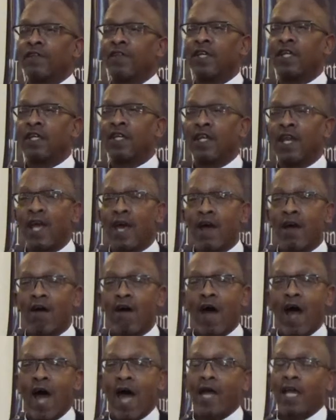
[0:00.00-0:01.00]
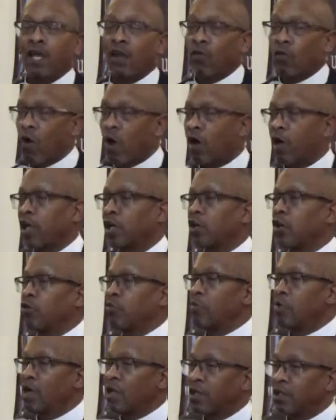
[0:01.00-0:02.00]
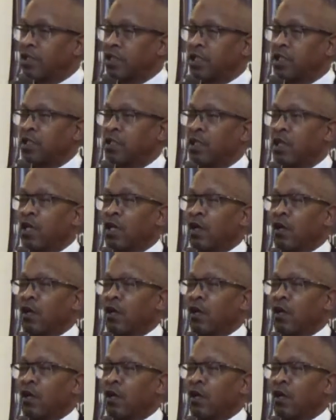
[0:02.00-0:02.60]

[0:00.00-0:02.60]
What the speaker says: then now I can walk in humility